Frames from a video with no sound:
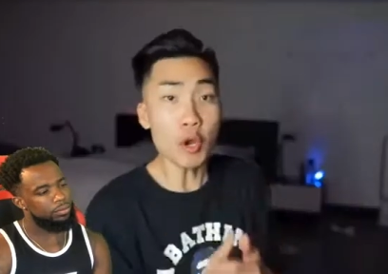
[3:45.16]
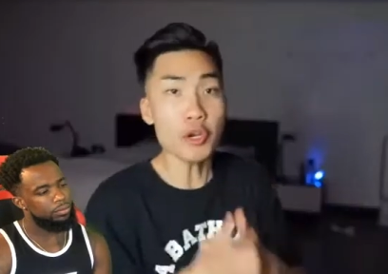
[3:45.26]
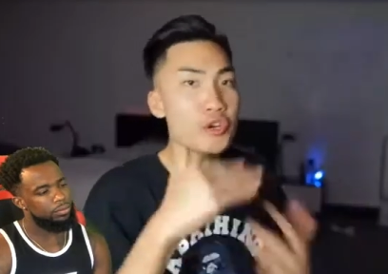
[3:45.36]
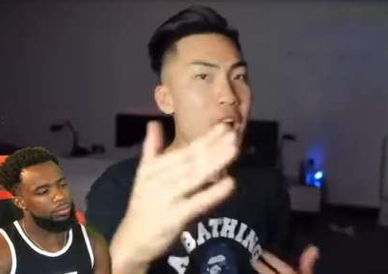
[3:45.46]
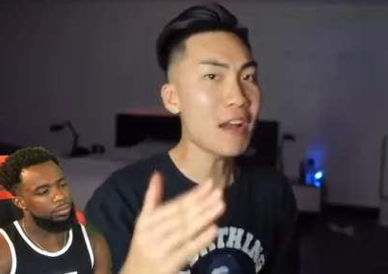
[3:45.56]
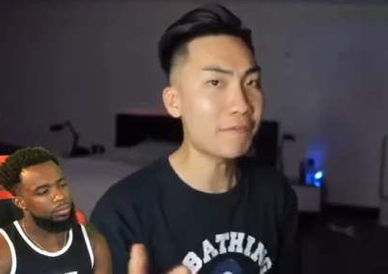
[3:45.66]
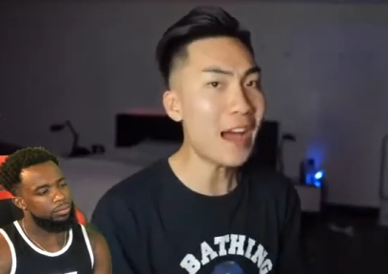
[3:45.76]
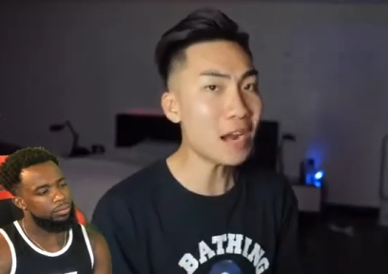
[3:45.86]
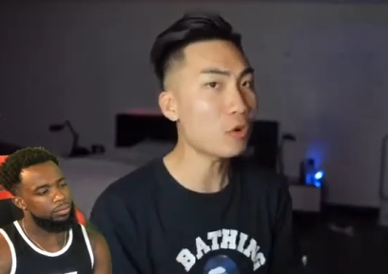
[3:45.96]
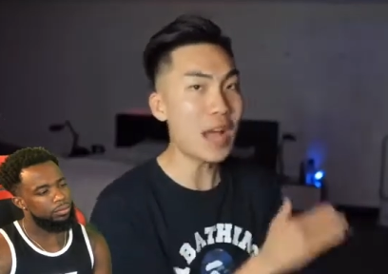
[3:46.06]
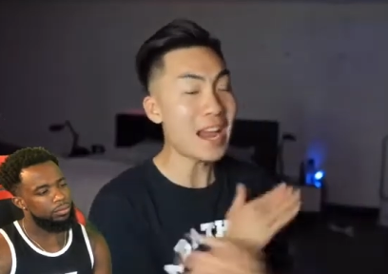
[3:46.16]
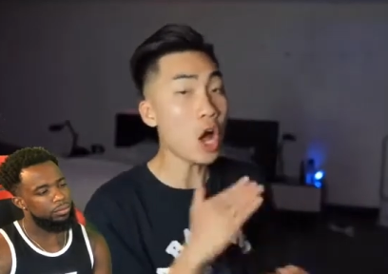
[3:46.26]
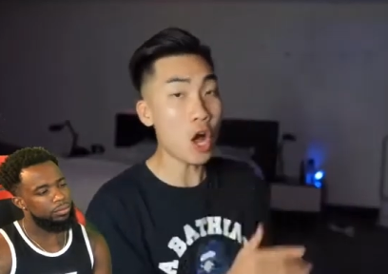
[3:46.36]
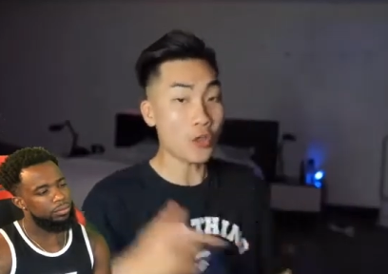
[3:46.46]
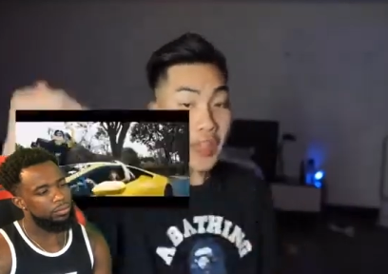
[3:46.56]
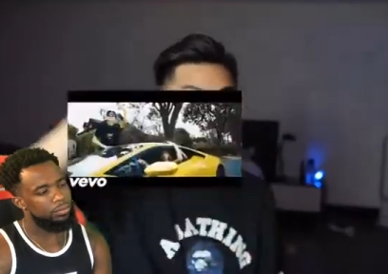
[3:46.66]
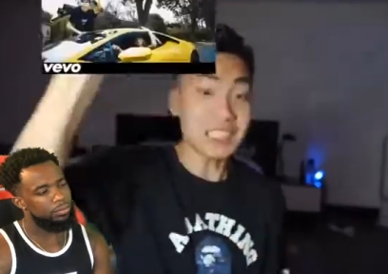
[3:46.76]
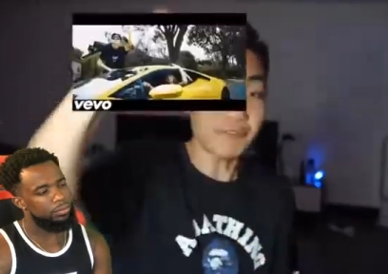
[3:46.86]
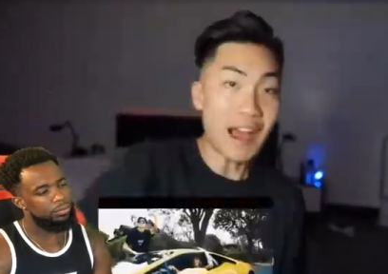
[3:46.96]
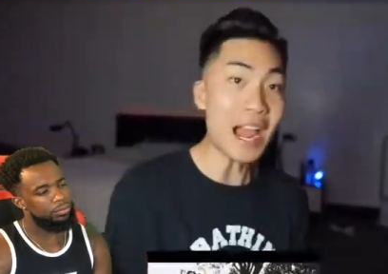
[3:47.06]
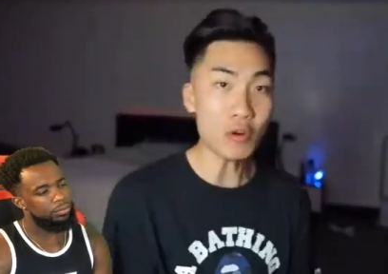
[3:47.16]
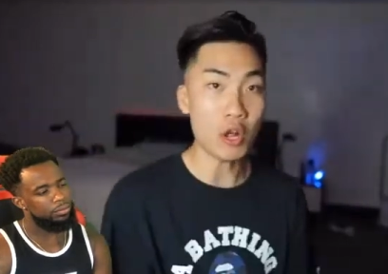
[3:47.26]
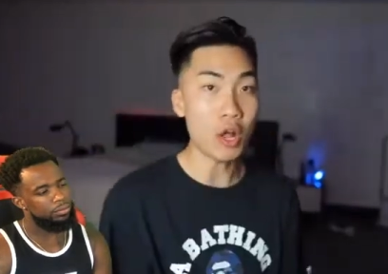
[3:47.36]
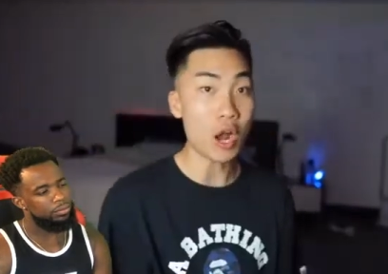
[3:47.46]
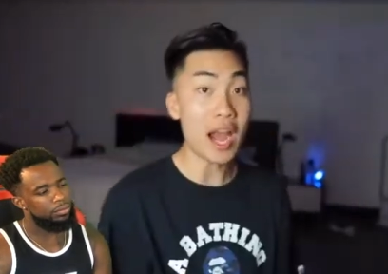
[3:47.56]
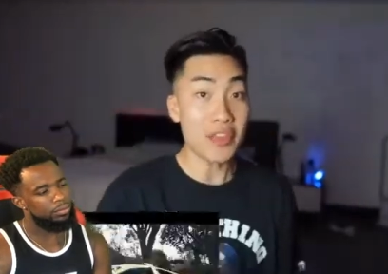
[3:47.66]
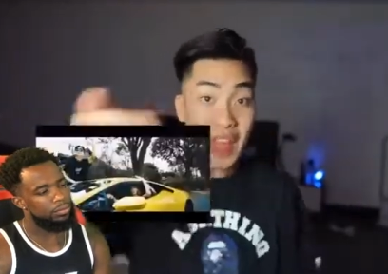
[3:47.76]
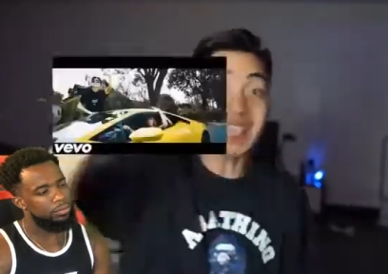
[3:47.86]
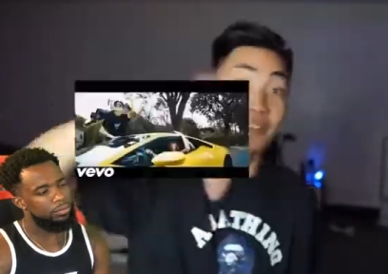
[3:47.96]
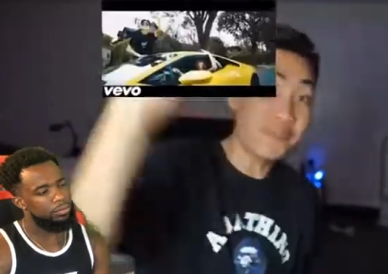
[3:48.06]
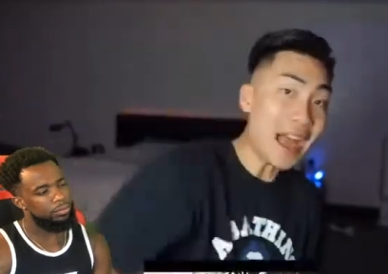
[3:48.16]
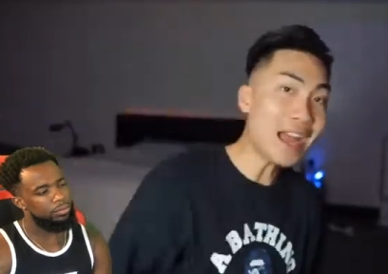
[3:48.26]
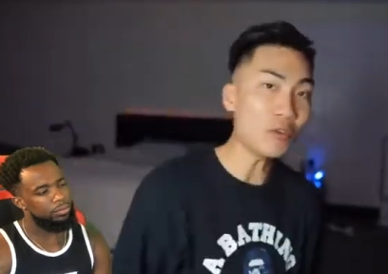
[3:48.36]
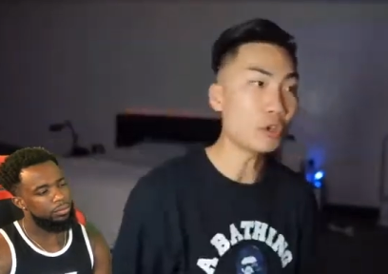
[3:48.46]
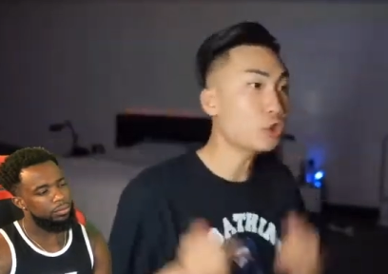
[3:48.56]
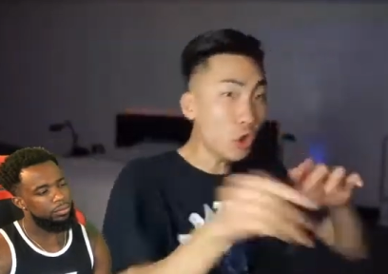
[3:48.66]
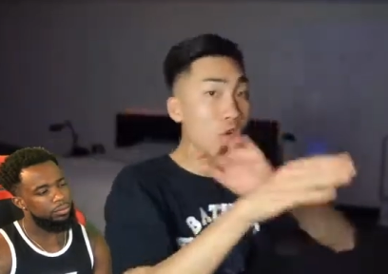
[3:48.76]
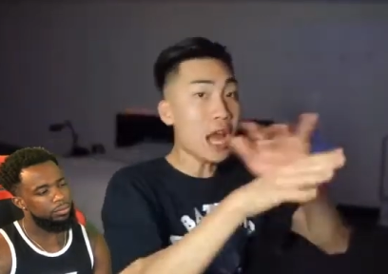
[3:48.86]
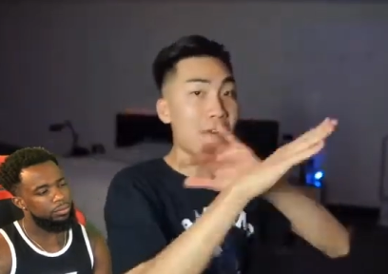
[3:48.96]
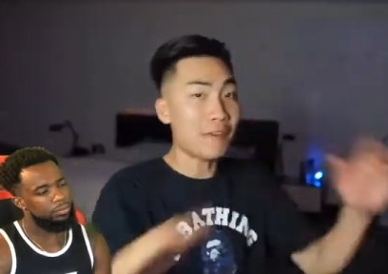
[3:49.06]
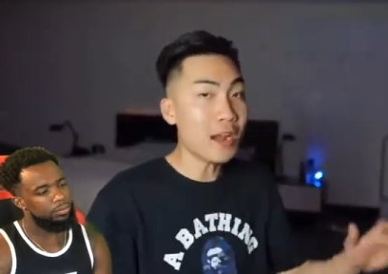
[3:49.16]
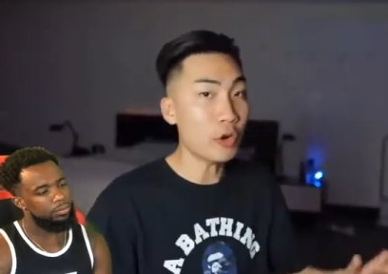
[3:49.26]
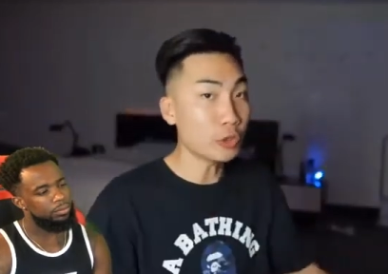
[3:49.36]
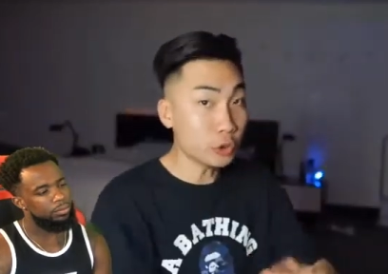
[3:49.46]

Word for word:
Speaker 1: you're not viral at all. That's viral, alright? That's viral. You're not viral.